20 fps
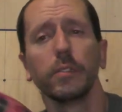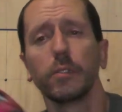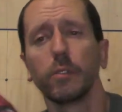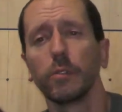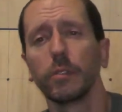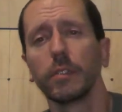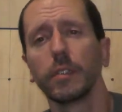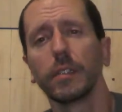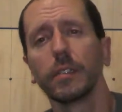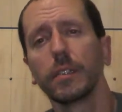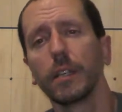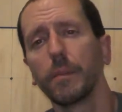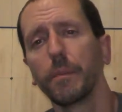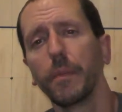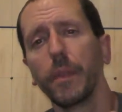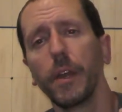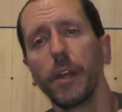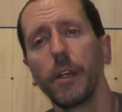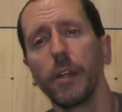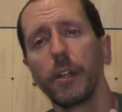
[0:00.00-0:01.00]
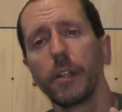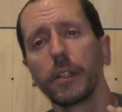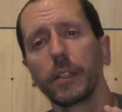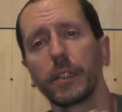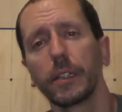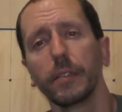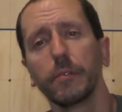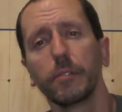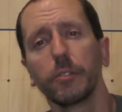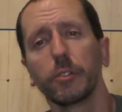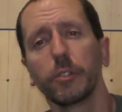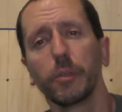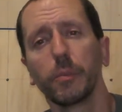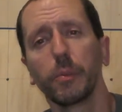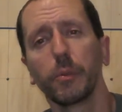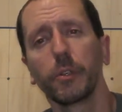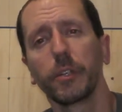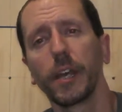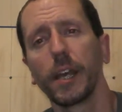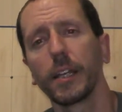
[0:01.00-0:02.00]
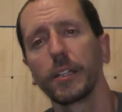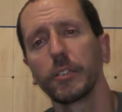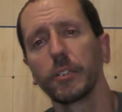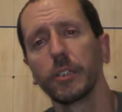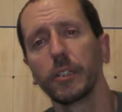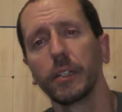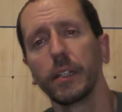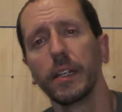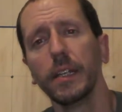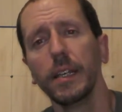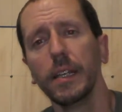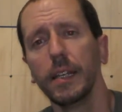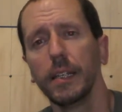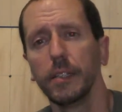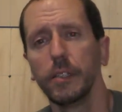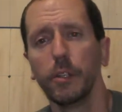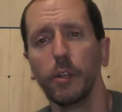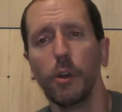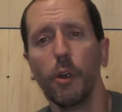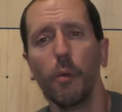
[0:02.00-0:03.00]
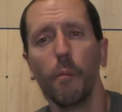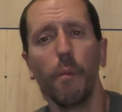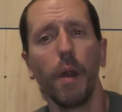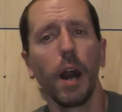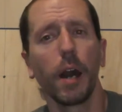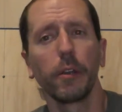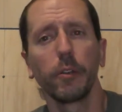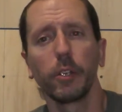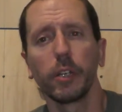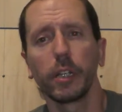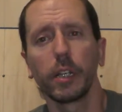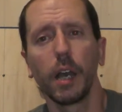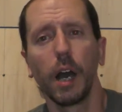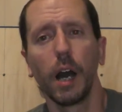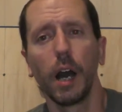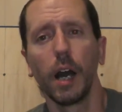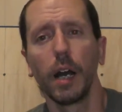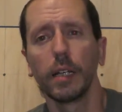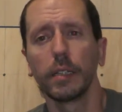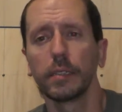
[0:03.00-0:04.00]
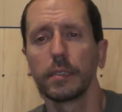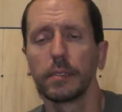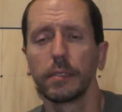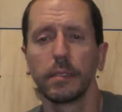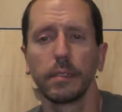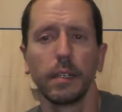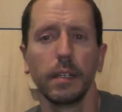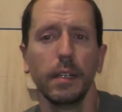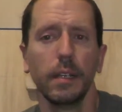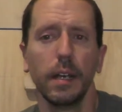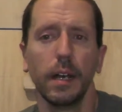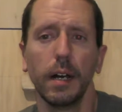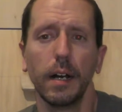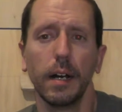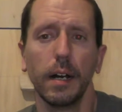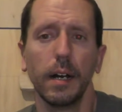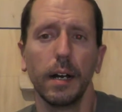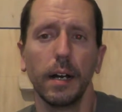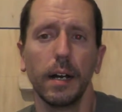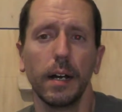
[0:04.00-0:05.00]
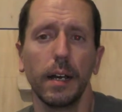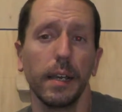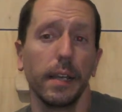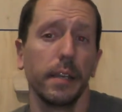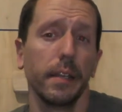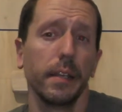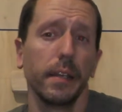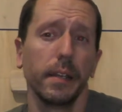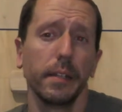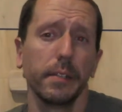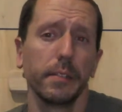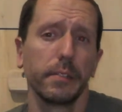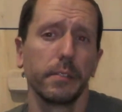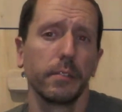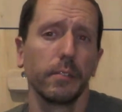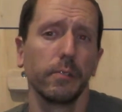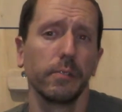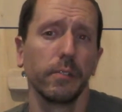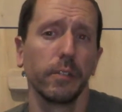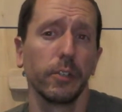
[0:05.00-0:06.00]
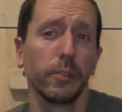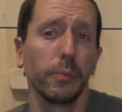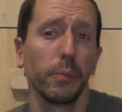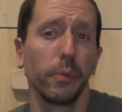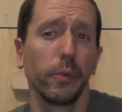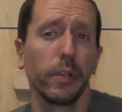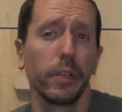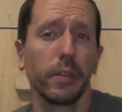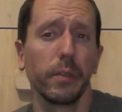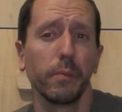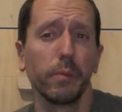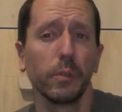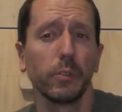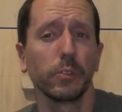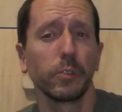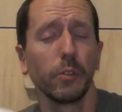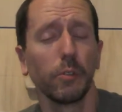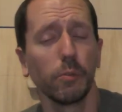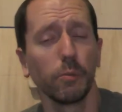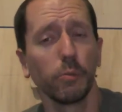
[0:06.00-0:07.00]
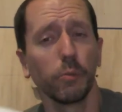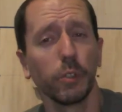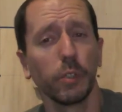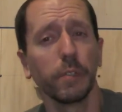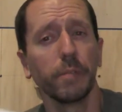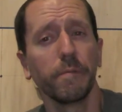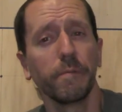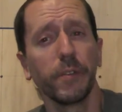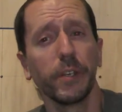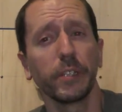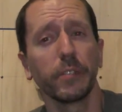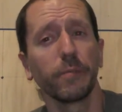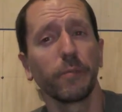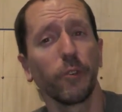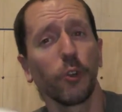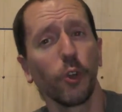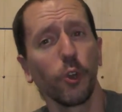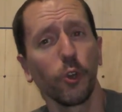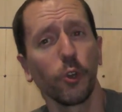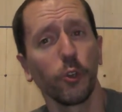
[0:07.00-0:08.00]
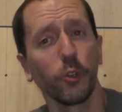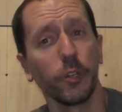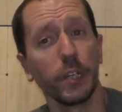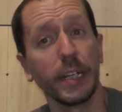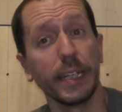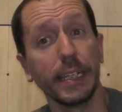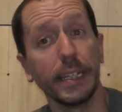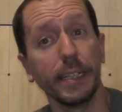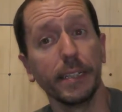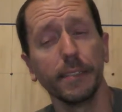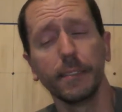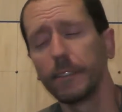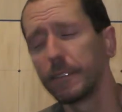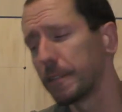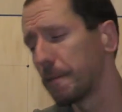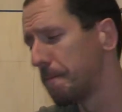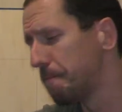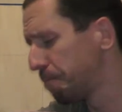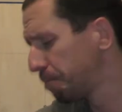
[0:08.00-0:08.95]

So it sits up there, gives her good protection, moderate cost, and is still very breathable. So it really fits for her needs.